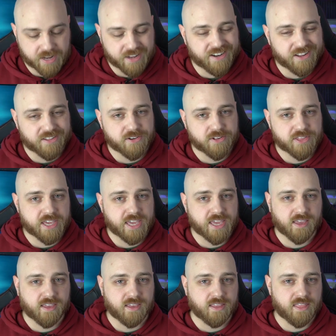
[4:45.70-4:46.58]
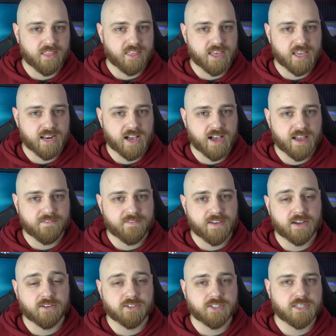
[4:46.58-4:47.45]
another thing that I
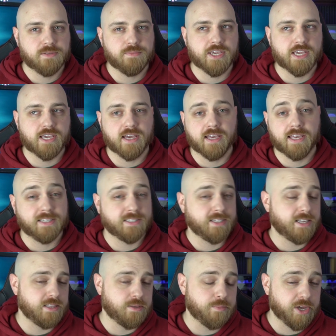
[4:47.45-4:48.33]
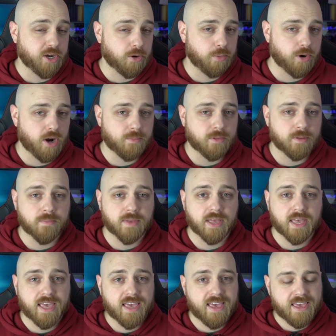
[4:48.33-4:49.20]
found to be a slightly bigger problem
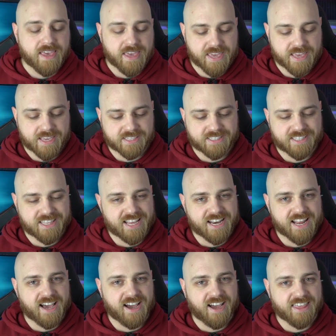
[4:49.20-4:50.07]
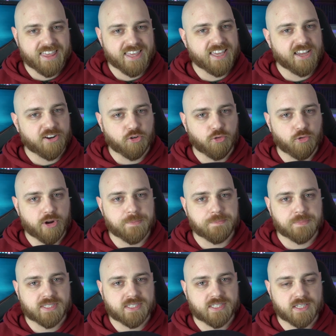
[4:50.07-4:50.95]
is that I think it
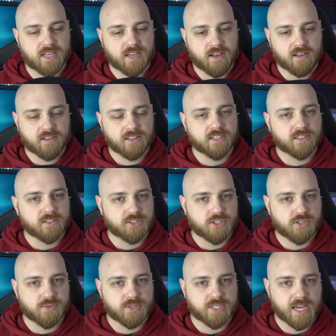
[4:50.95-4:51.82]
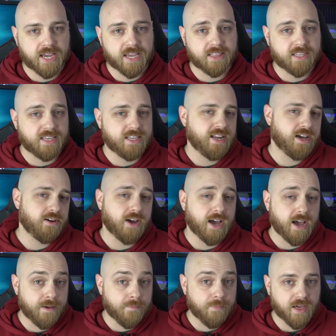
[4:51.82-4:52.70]
grips a little too tightly. Now,
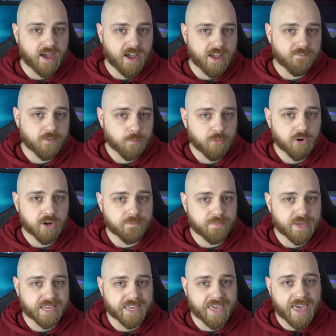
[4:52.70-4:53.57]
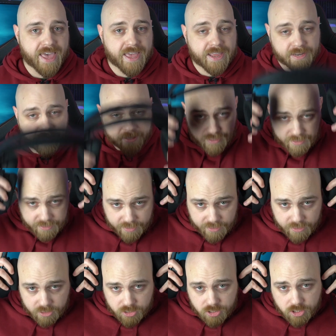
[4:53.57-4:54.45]
I have a pretty big head,
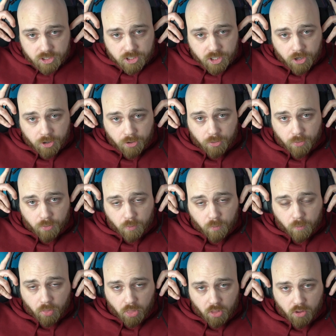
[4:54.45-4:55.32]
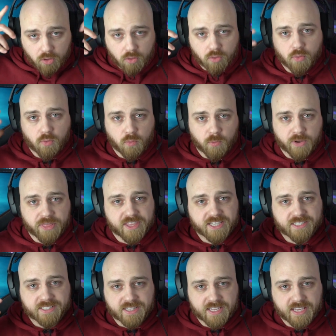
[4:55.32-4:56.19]
so when
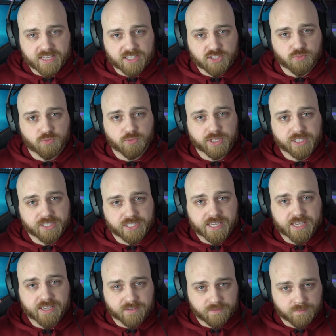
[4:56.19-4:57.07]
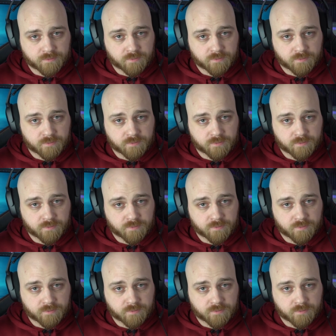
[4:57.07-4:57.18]
this thing is really